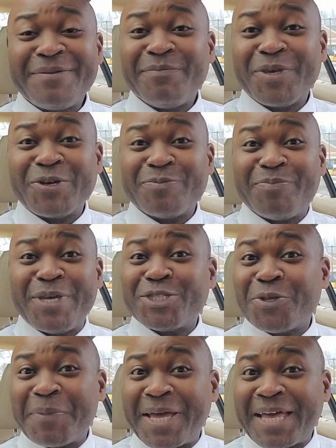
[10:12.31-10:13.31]
because
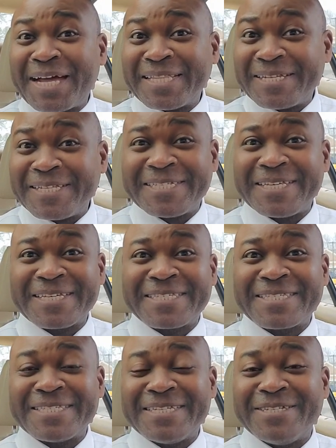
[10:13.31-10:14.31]
based on my
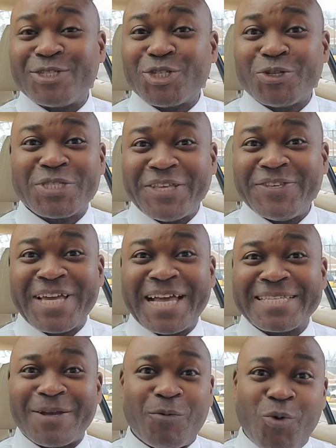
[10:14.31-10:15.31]
analytics, it shows that you
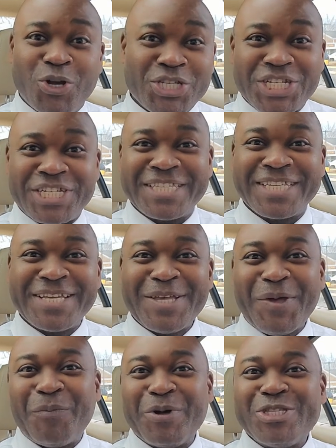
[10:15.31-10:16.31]
guys are watching
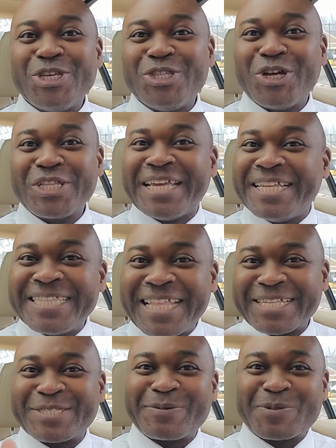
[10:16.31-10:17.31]
but you're not hitting
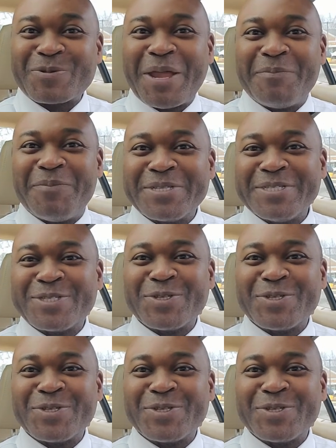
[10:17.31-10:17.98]
that subscribe button.